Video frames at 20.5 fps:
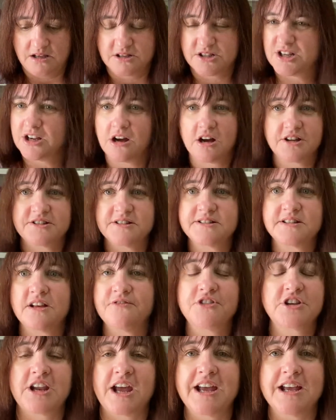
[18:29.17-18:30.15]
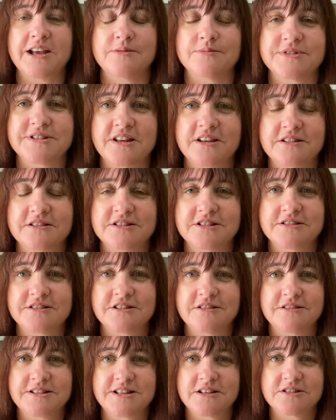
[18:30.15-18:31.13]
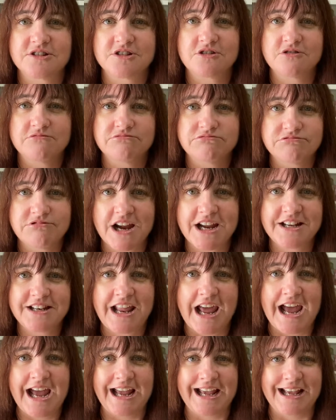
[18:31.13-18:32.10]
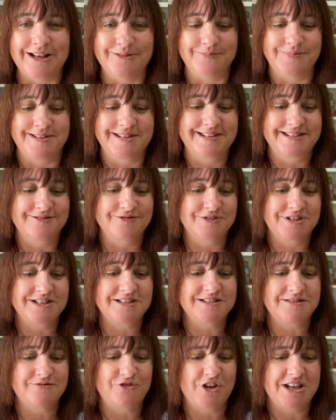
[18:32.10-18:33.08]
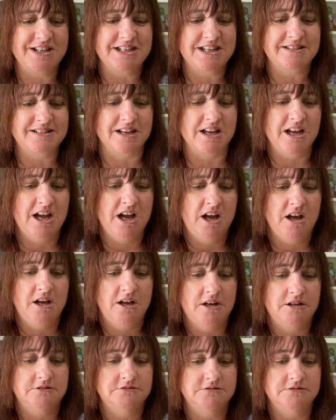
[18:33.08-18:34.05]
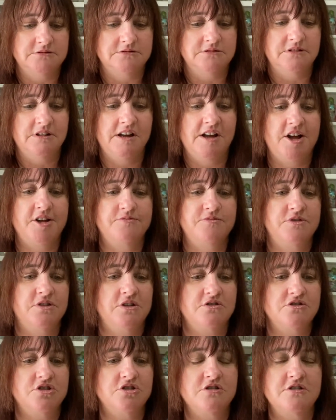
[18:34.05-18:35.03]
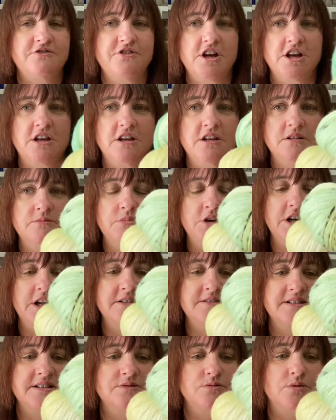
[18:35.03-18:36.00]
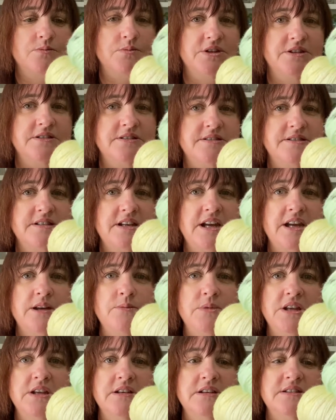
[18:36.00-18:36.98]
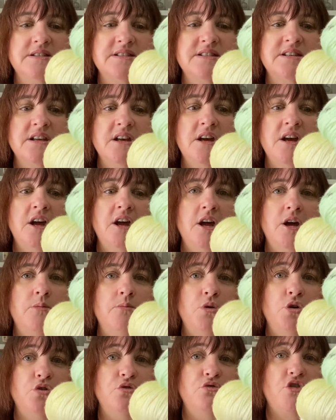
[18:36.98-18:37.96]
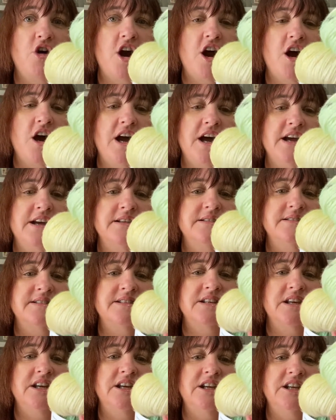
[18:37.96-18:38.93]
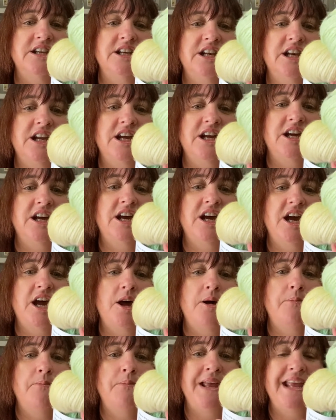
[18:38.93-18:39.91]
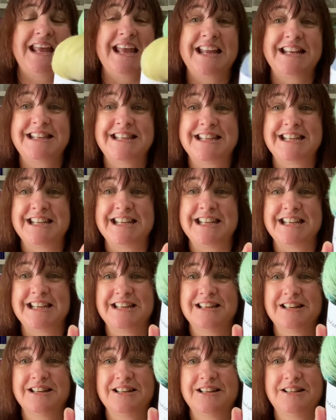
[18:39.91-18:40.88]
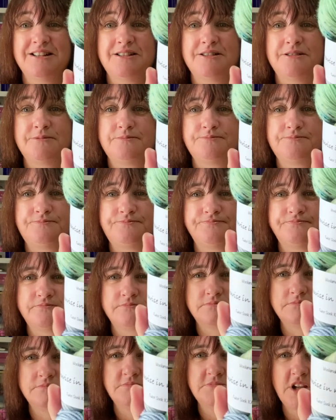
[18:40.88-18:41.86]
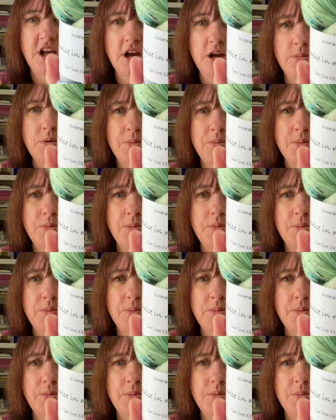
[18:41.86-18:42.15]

I just love her names. Like, she's got such great names, which is fantastic. Oh, I'm not sure if I can pronounce this one, but this name is Moonrise in Miendi. I hope I'm